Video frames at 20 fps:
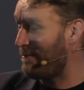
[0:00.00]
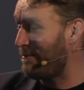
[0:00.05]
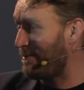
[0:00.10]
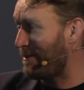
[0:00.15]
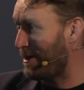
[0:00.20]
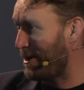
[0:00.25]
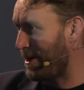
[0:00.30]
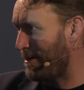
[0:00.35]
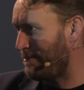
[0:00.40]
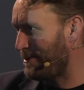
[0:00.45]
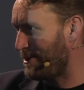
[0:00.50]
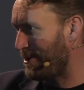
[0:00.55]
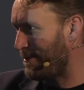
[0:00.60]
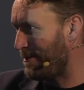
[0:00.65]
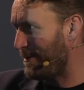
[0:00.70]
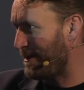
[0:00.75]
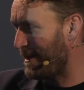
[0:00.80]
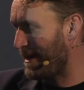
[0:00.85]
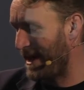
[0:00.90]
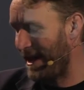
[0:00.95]
become
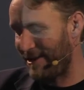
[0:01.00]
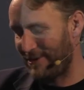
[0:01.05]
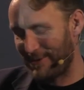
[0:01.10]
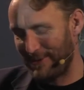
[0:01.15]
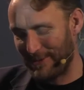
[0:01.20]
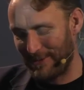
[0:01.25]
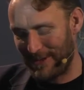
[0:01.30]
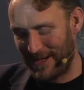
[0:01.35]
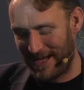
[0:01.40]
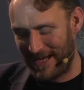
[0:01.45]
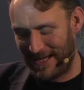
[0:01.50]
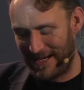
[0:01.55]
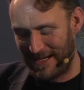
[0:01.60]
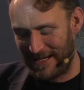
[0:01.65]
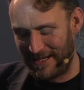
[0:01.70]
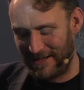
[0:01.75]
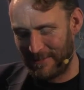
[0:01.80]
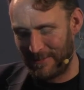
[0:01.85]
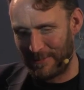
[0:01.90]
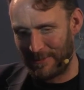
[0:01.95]
top of the Kaggle
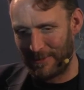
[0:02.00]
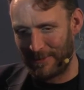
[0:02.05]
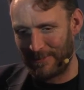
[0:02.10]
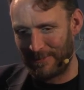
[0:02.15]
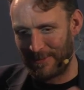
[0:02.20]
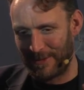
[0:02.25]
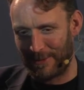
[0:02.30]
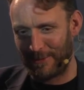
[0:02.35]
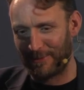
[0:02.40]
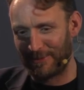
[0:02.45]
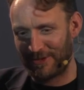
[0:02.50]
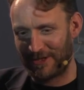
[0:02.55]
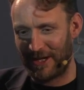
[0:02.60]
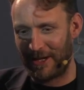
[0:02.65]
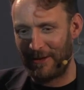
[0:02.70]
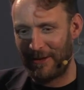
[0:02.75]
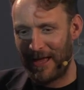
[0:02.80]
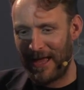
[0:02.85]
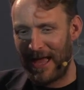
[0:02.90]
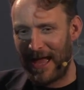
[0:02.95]
leaderboard, but
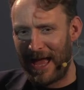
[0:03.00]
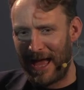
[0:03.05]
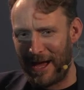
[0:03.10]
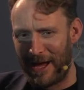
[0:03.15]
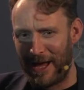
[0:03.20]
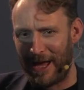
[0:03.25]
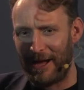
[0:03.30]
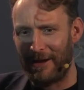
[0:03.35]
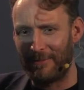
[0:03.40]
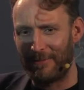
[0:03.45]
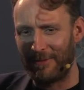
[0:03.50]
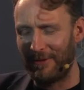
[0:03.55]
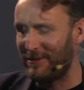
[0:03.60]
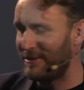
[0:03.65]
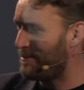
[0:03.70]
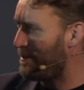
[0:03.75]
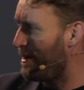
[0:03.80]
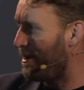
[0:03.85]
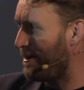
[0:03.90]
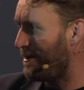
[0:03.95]
also help you
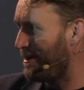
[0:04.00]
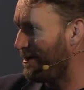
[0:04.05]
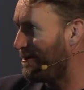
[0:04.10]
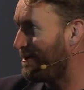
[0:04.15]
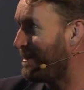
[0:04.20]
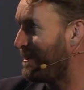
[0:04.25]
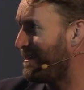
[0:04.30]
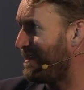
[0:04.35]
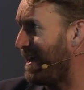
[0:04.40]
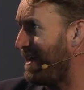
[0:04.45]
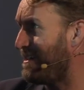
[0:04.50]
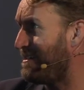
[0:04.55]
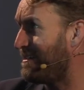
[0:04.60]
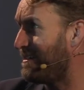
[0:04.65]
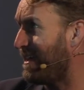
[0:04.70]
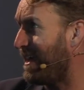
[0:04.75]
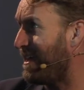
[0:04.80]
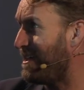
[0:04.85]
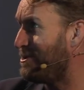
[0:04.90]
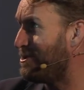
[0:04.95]
as part of your
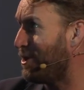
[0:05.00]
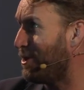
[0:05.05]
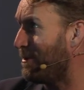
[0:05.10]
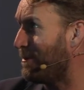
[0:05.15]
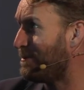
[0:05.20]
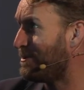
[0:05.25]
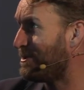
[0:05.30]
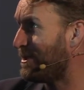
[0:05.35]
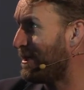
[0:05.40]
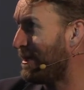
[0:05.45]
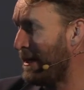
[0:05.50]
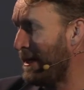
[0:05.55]
day-to-day jobs.